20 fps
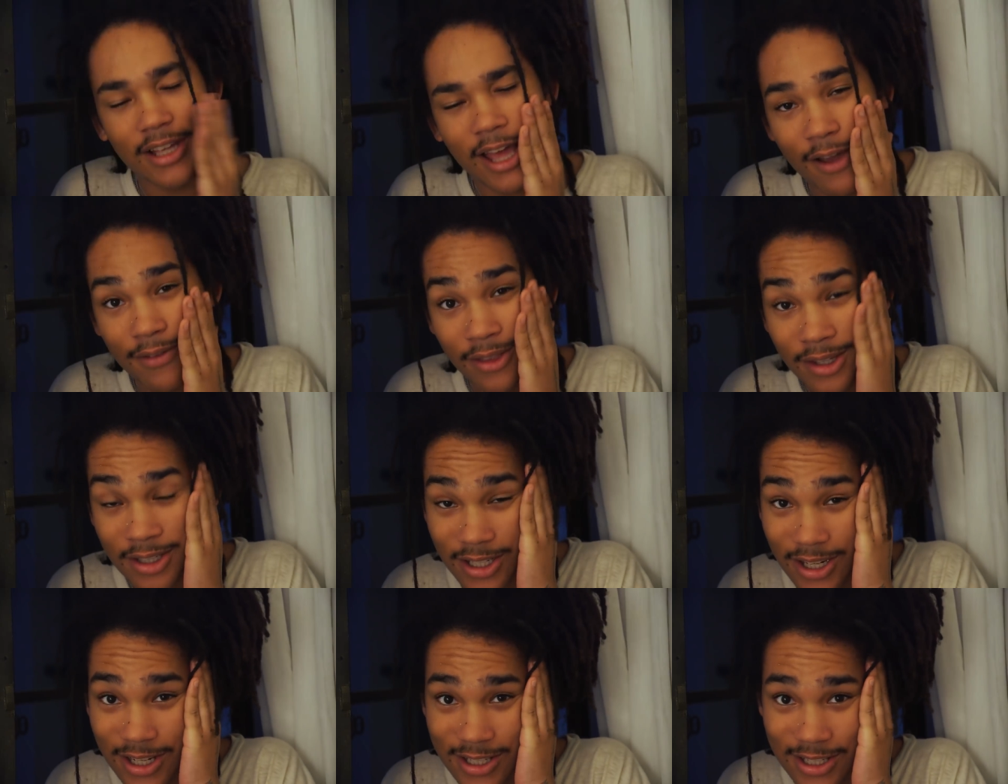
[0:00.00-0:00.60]
Half the
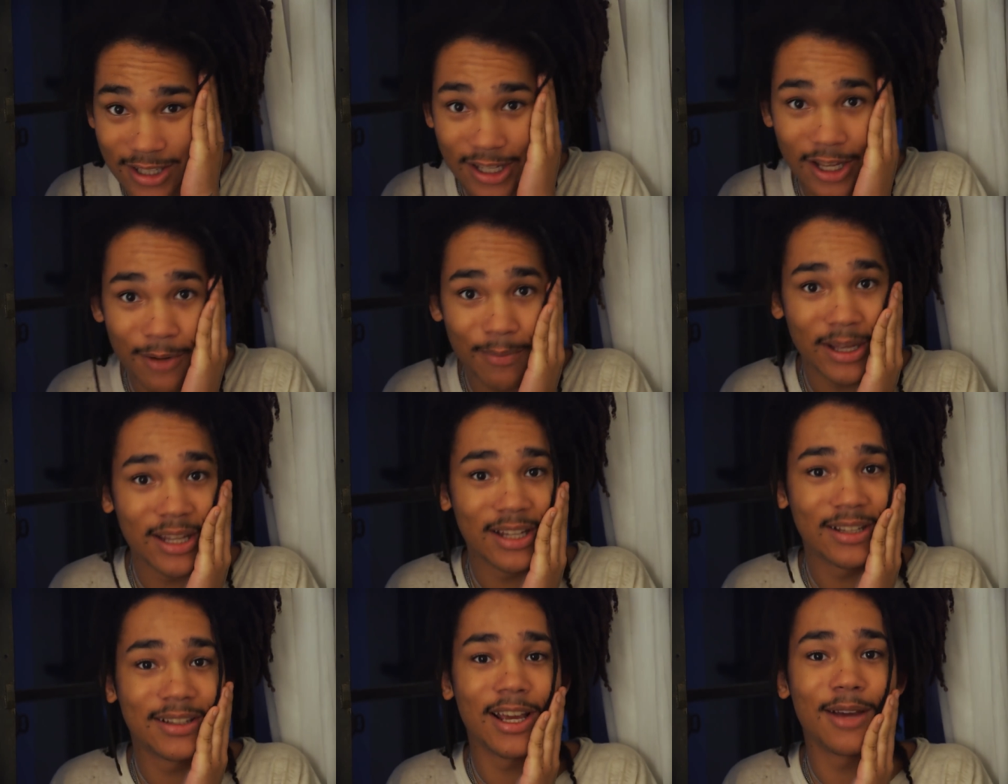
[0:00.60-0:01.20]
shit isn't done by
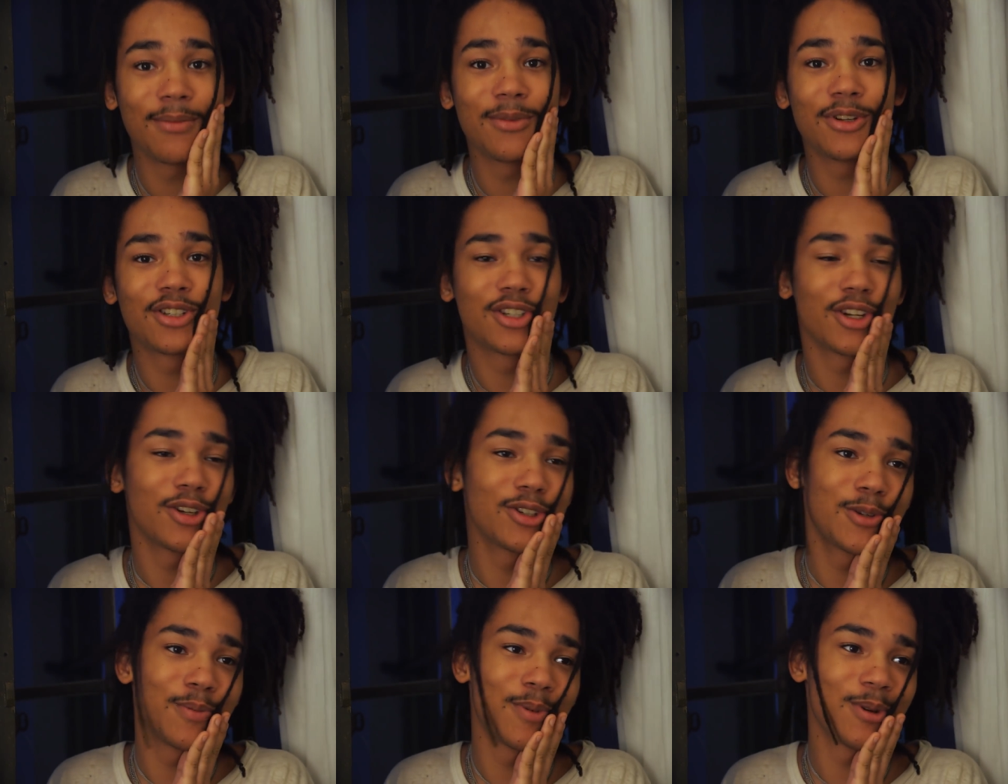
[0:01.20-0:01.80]
the time the
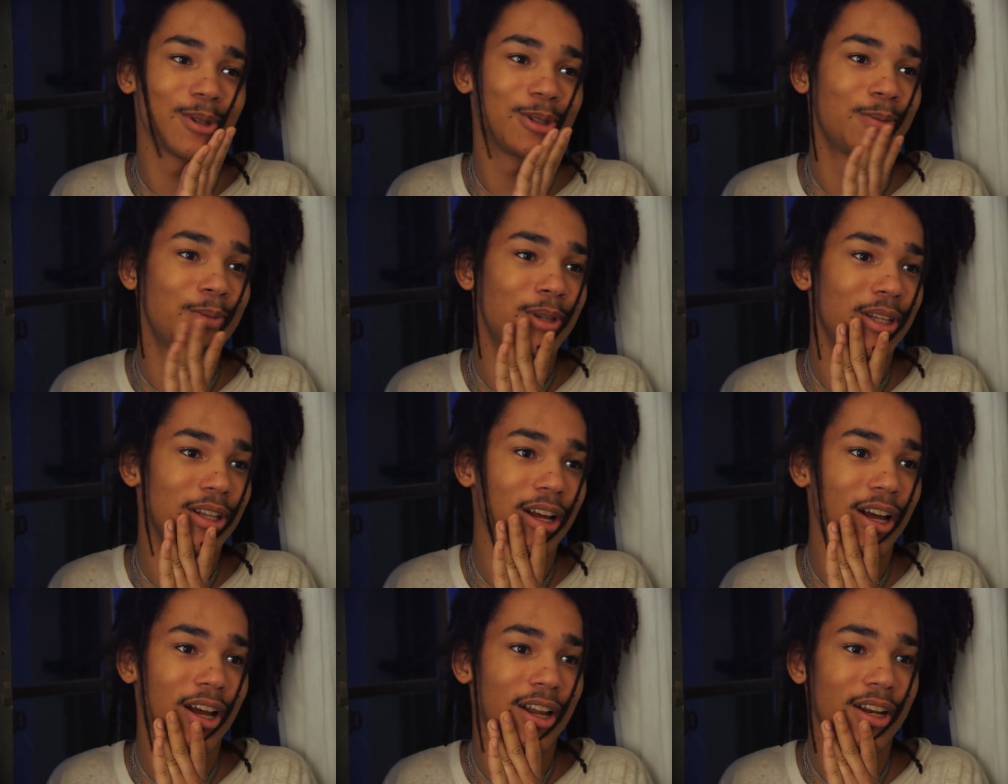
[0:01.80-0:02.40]
show's supposed to be
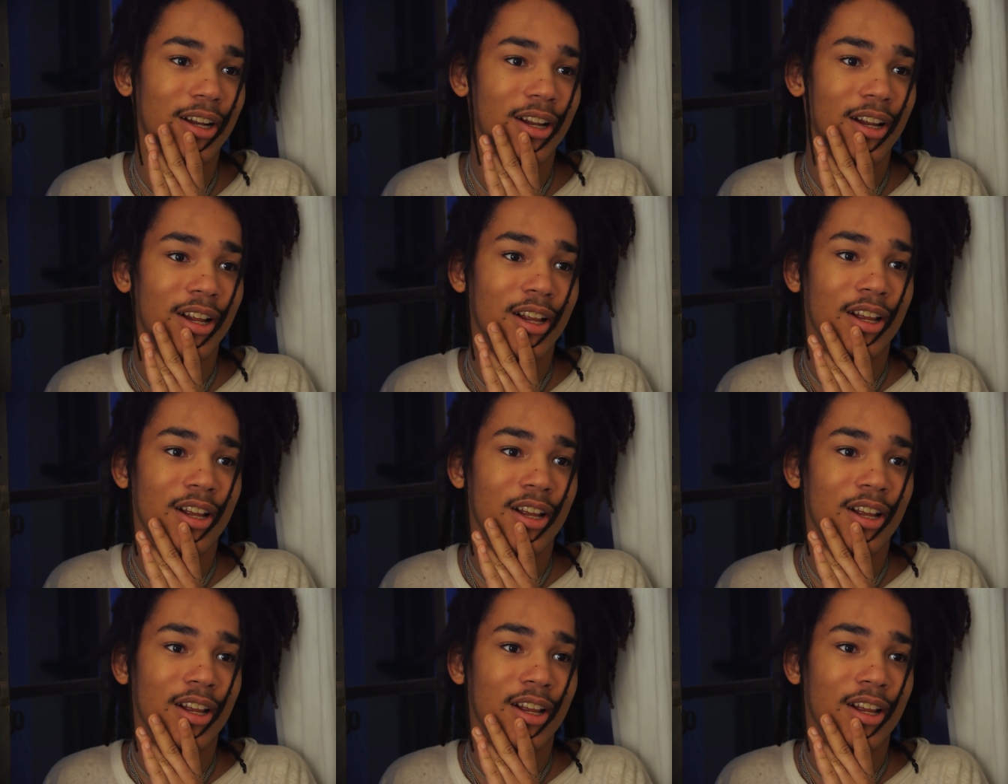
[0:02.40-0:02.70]
done.